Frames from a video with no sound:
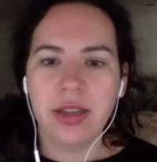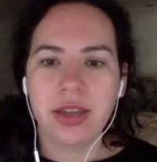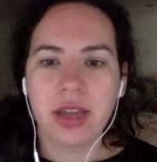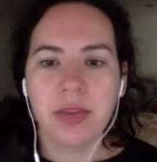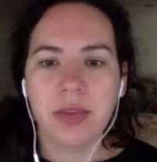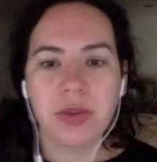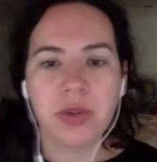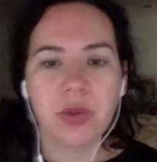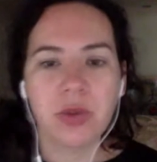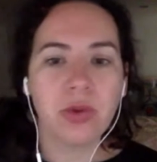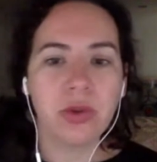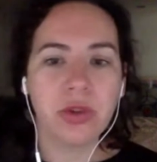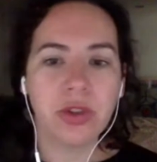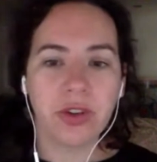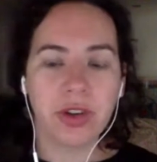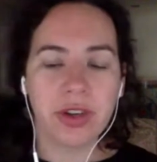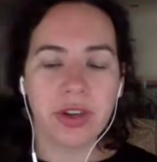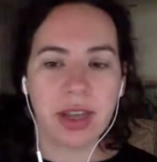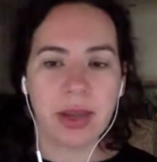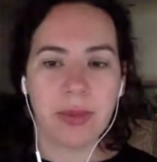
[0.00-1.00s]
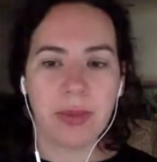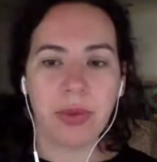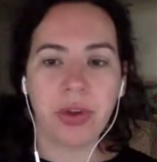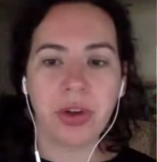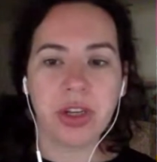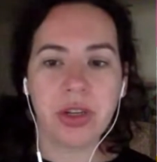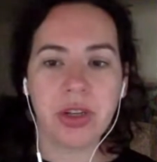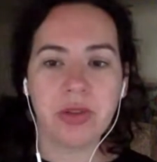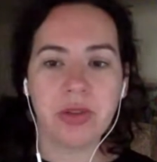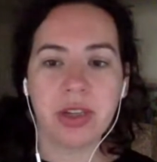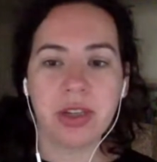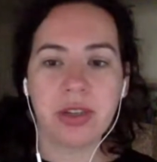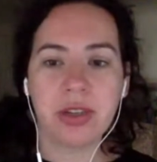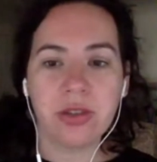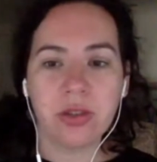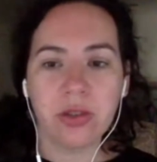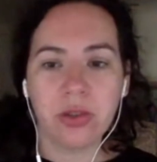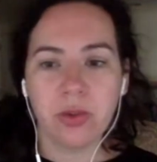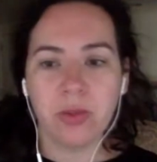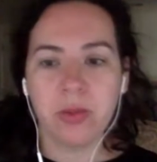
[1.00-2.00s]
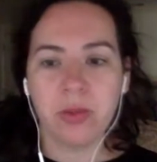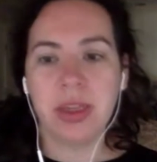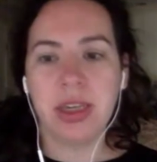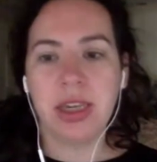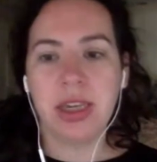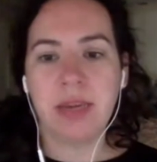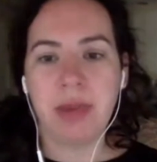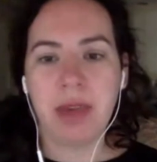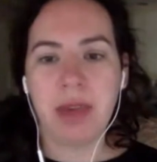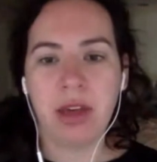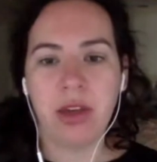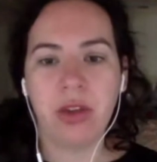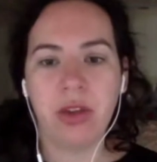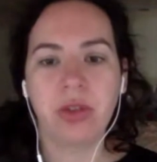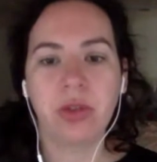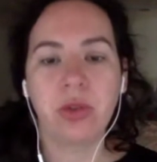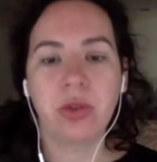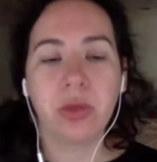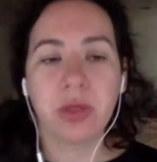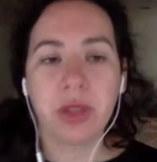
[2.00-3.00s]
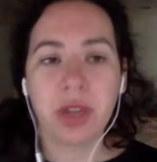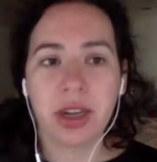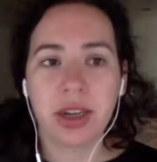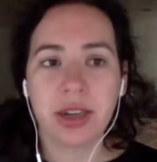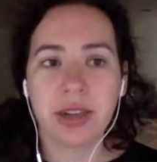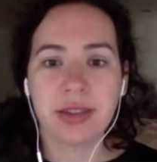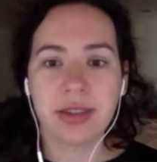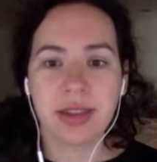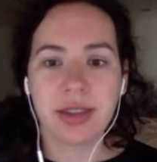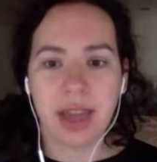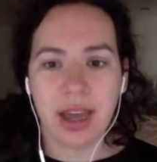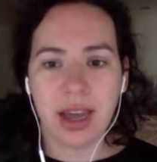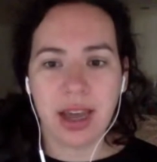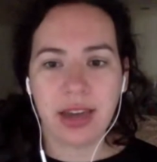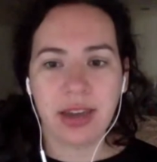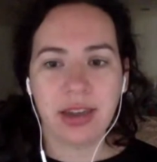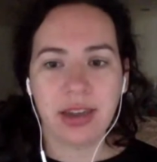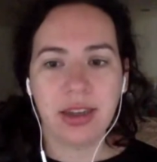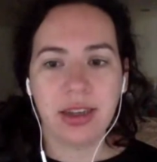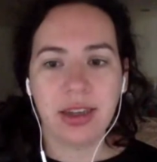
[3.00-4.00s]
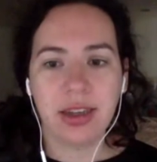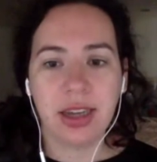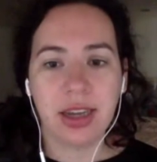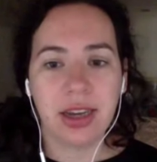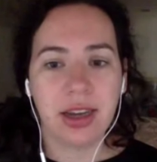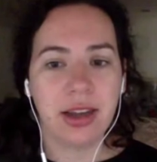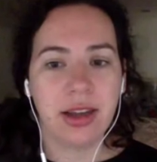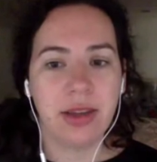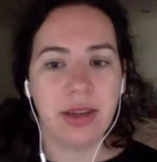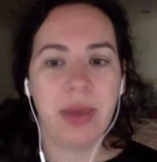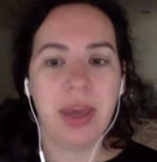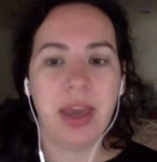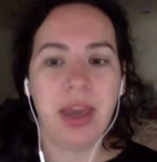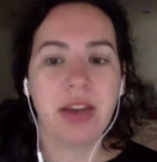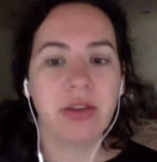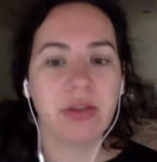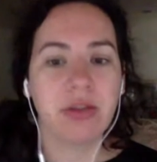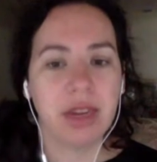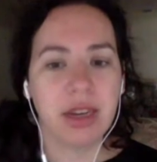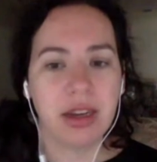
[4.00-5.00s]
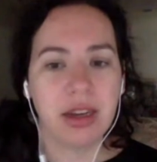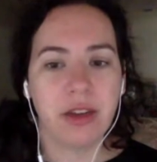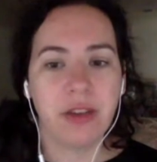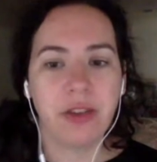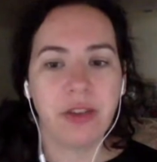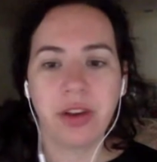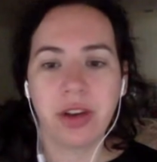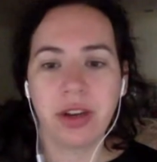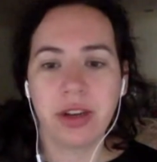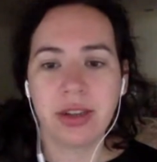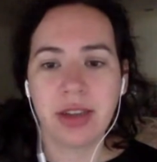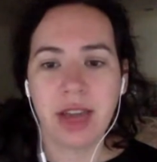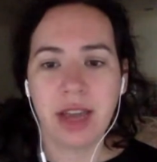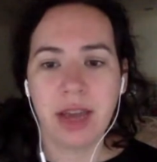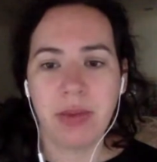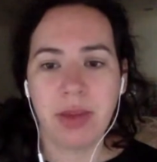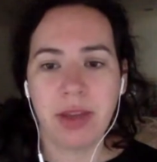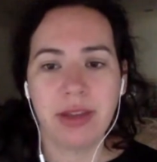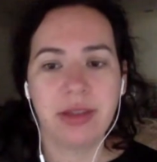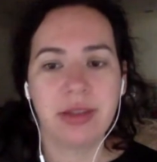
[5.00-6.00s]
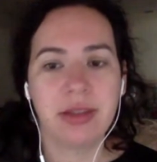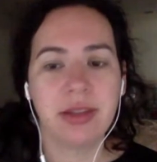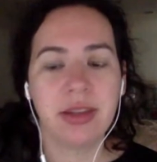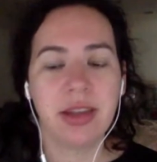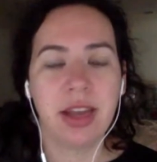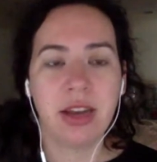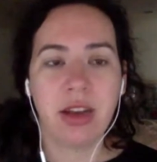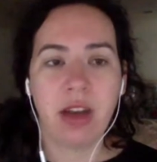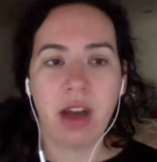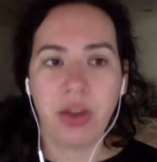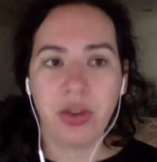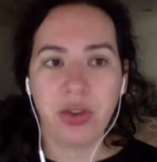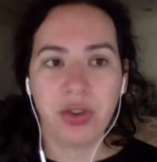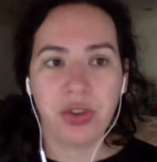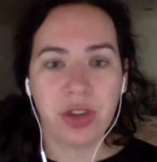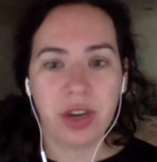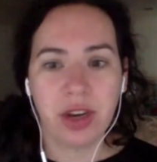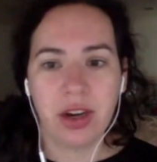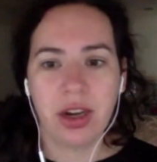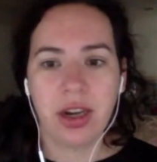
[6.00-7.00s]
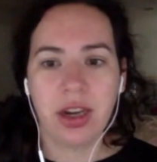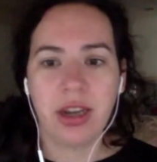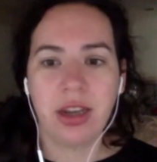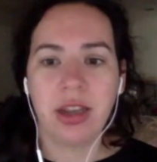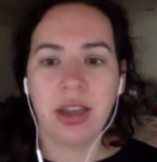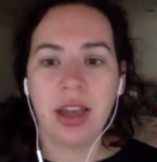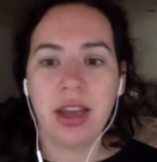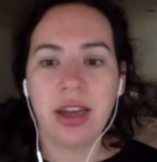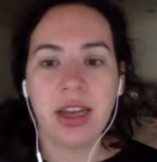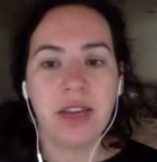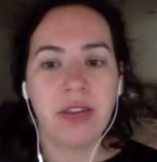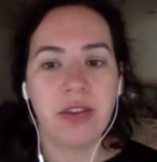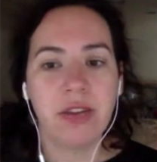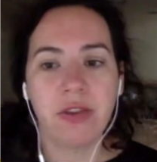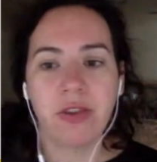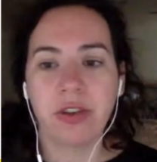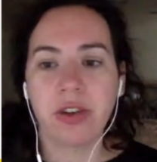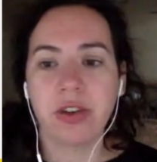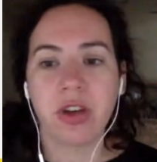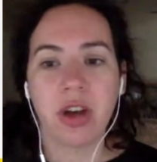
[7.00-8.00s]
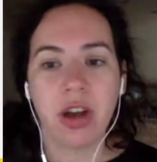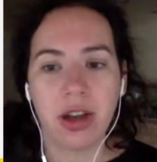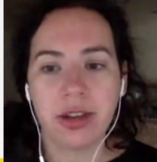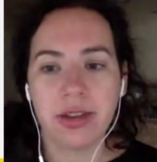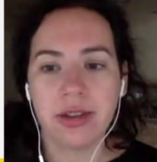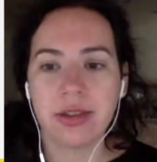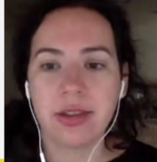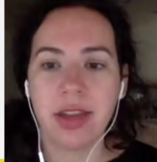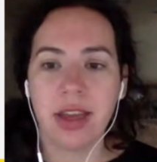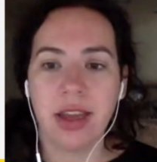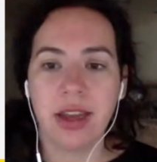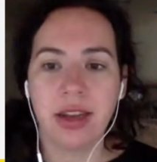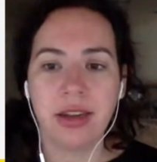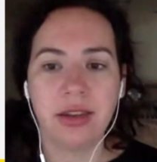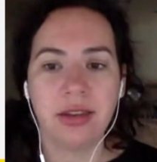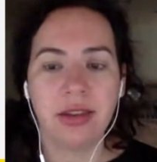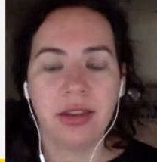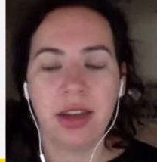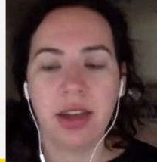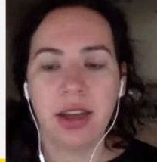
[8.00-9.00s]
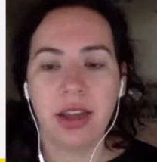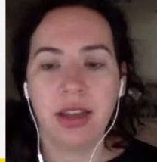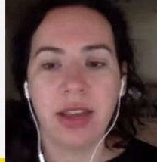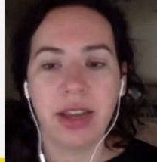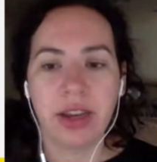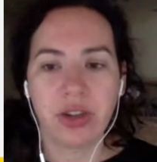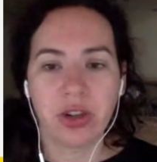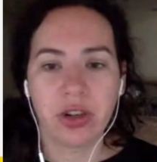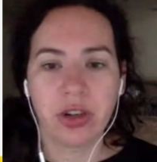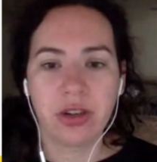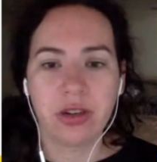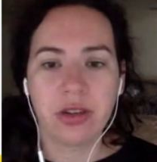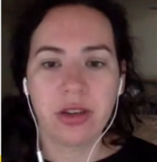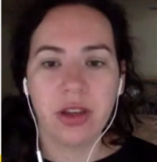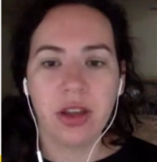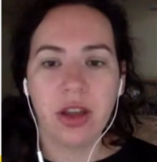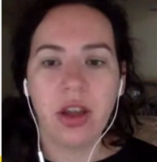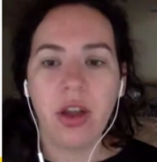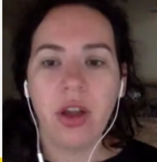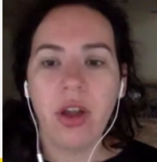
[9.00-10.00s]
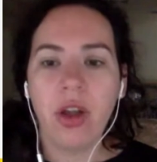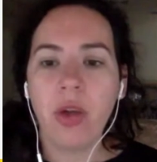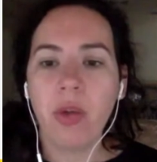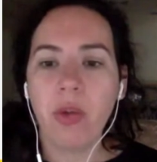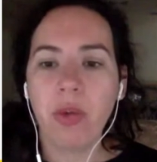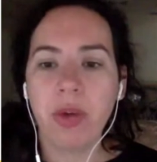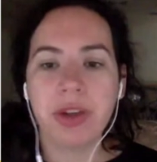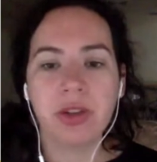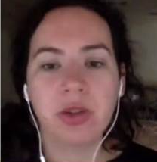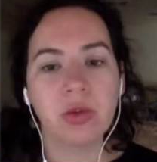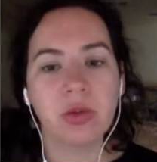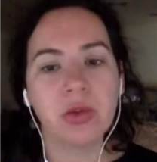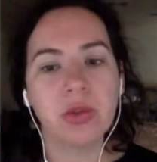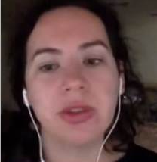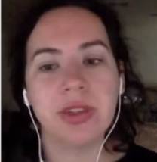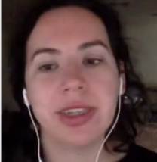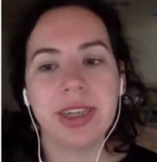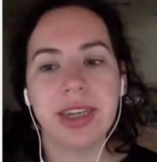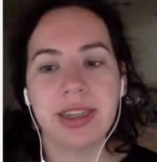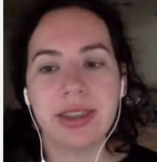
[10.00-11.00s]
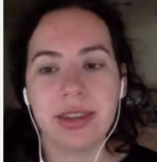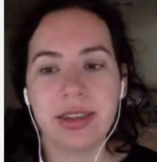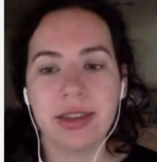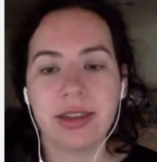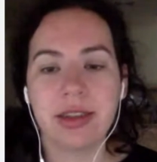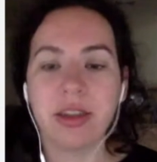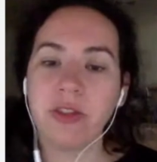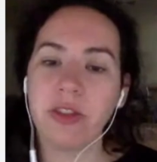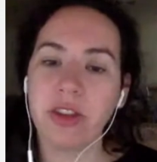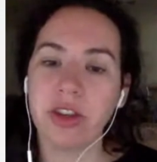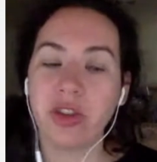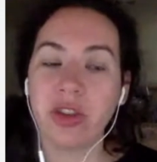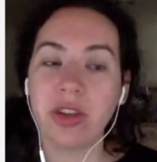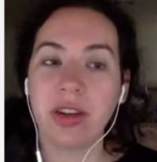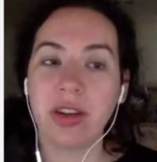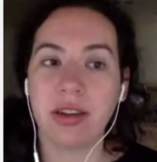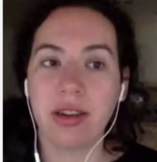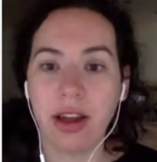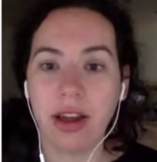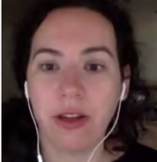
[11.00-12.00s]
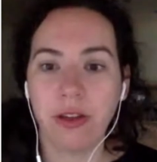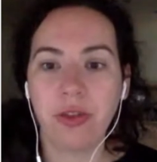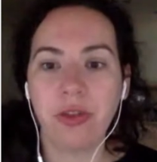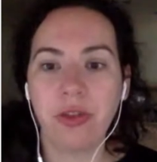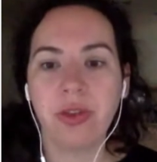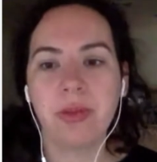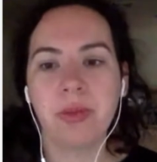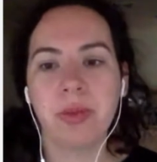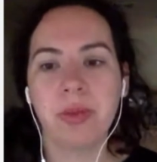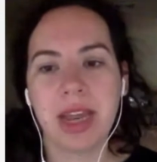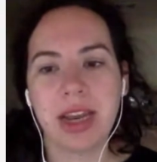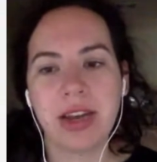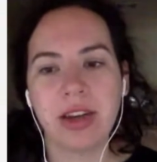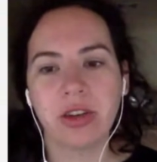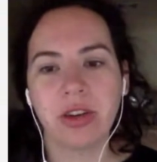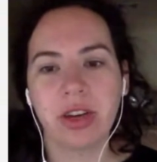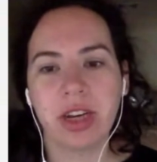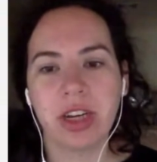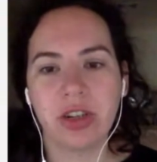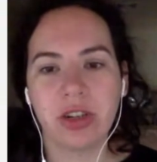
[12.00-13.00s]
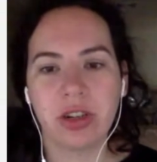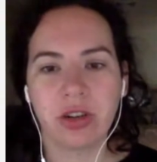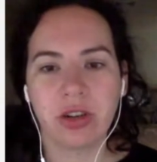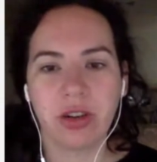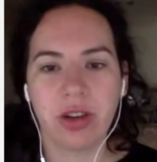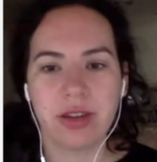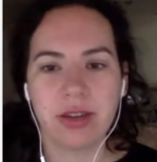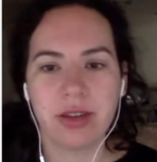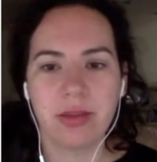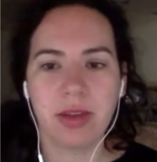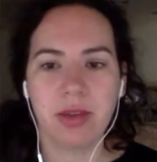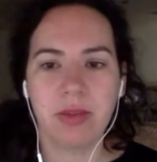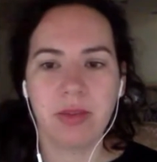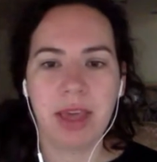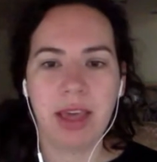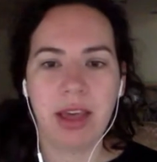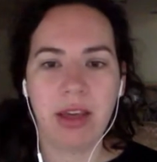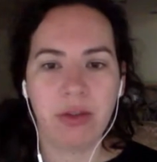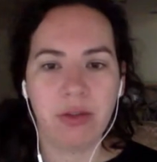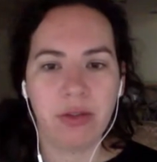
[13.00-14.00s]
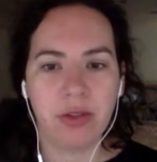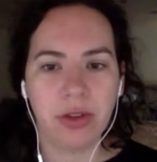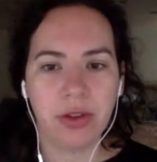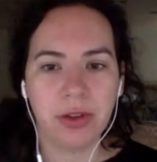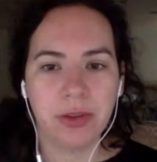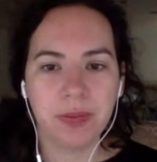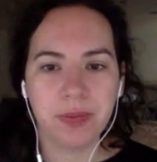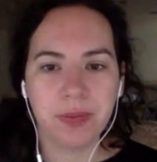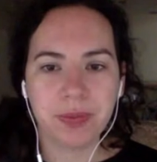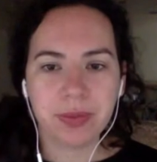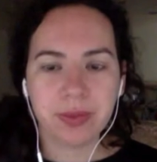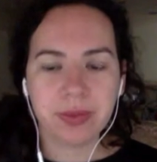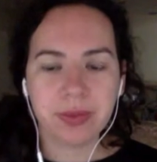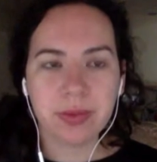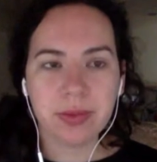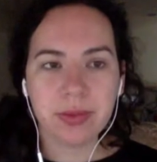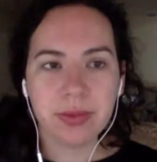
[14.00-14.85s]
Some schools, for example, are using Zoom, email, Google Docs, Slack, GitHub, and Arena for assignments and knowledge sharing, and even for talks and lectures. One tool isn't sufficient enough, but integration across them could be helpful.